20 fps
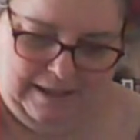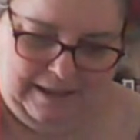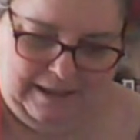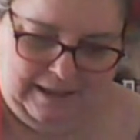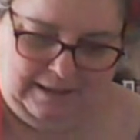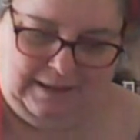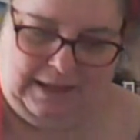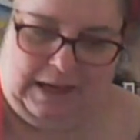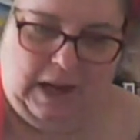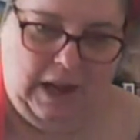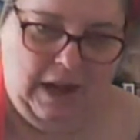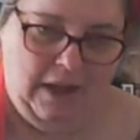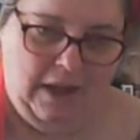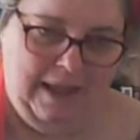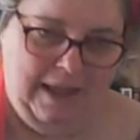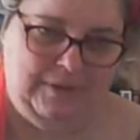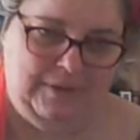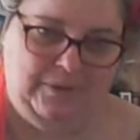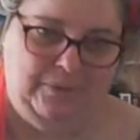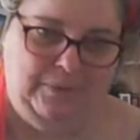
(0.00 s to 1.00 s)

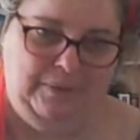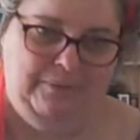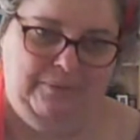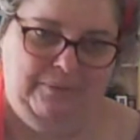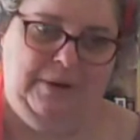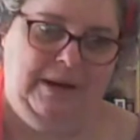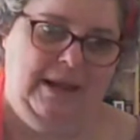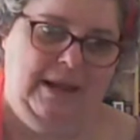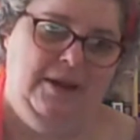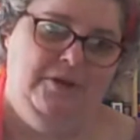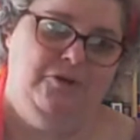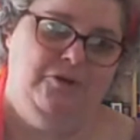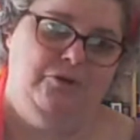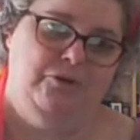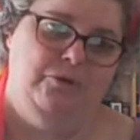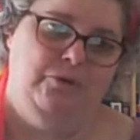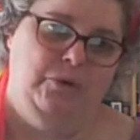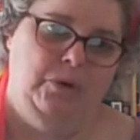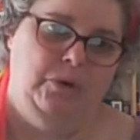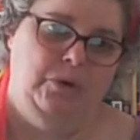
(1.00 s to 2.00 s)
climate, with regard
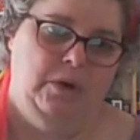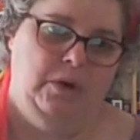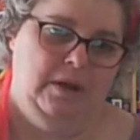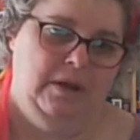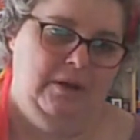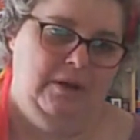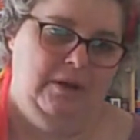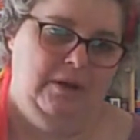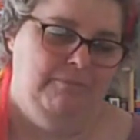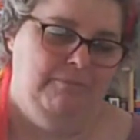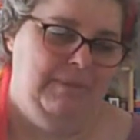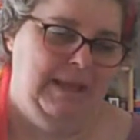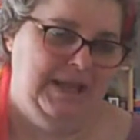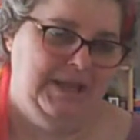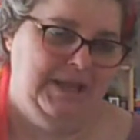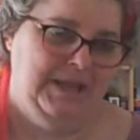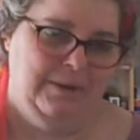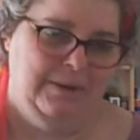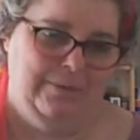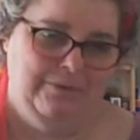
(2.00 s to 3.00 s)
to
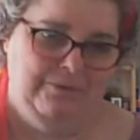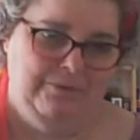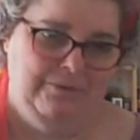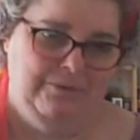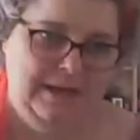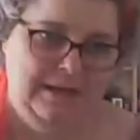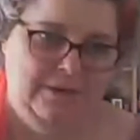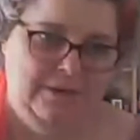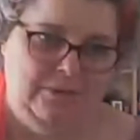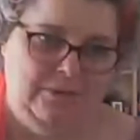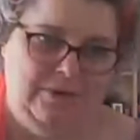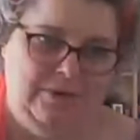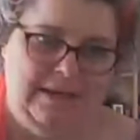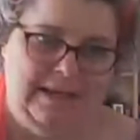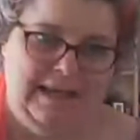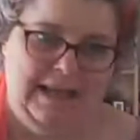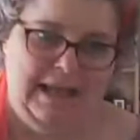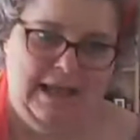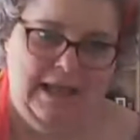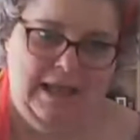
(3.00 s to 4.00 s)
messing with resources,
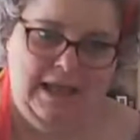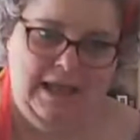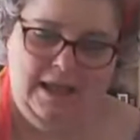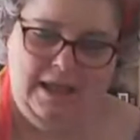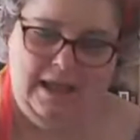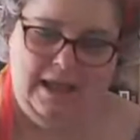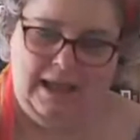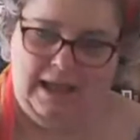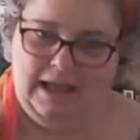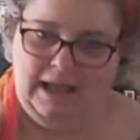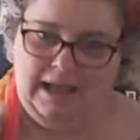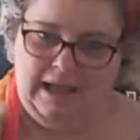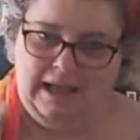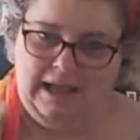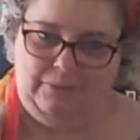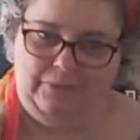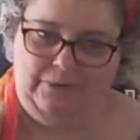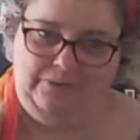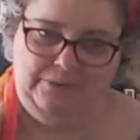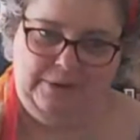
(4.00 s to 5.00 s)

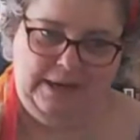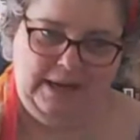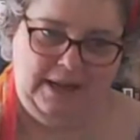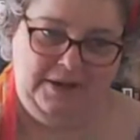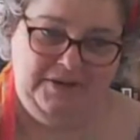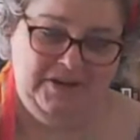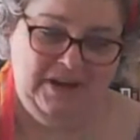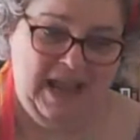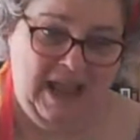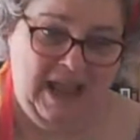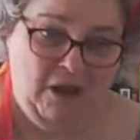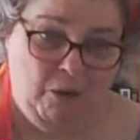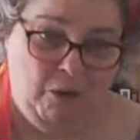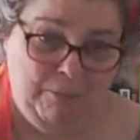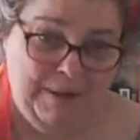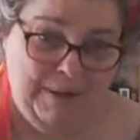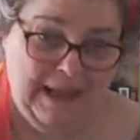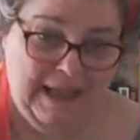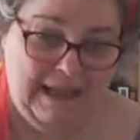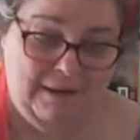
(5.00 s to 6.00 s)
with regard to
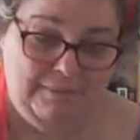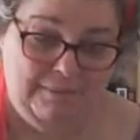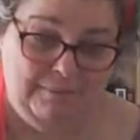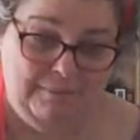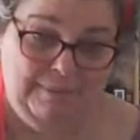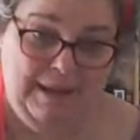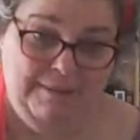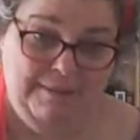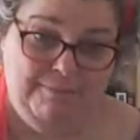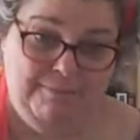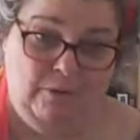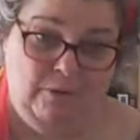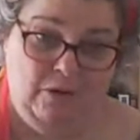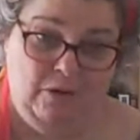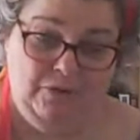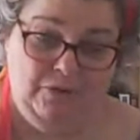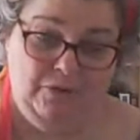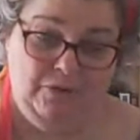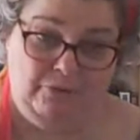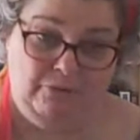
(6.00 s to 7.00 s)
helping out people on
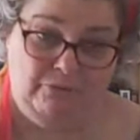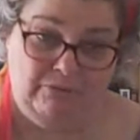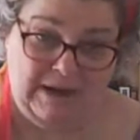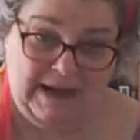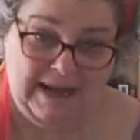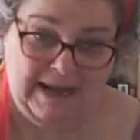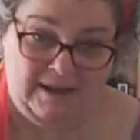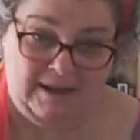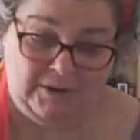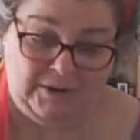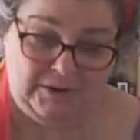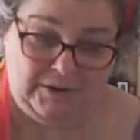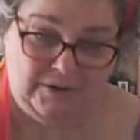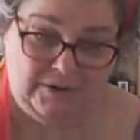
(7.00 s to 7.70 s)
the ground.